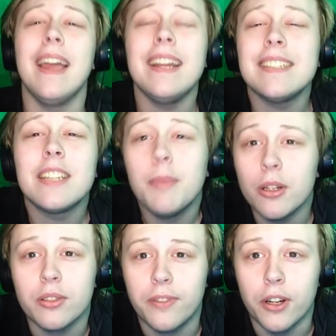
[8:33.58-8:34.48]
it's the
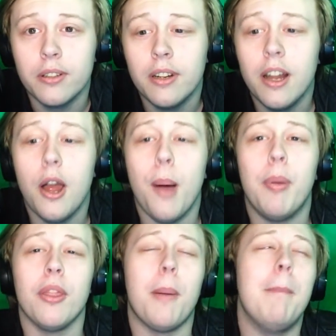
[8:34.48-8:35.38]
most fun,
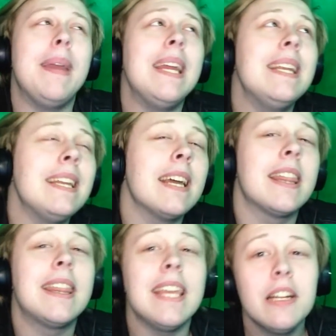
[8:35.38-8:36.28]
but the media
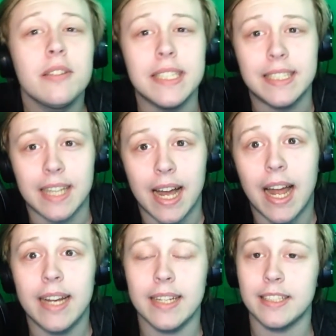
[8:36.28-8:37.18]
theory
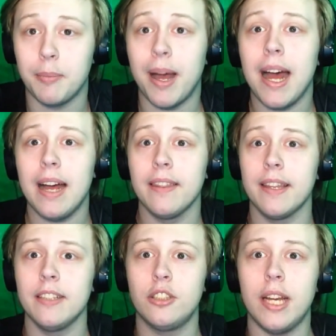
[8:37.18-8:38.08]
side is the part
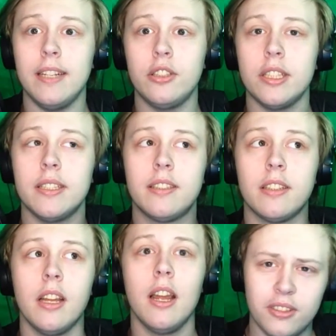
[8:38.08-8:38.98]
that
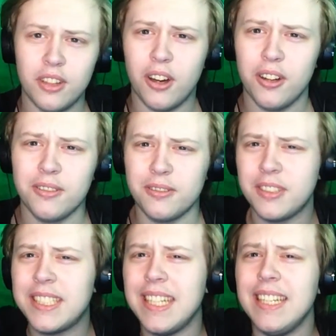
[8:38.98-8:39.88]
changes your
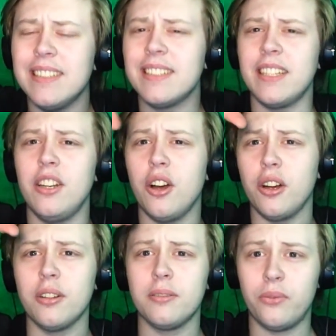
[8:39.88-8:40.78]
scenes and
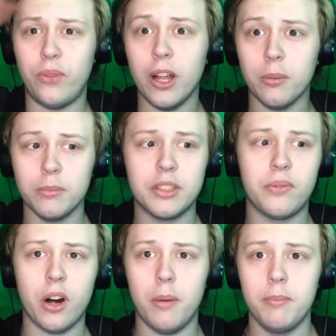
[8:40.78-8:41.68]
your films
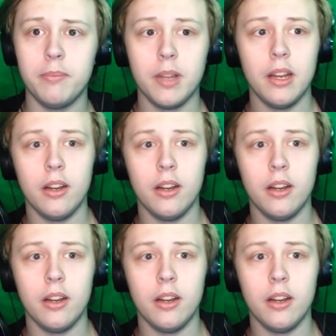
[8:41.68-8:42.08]
from,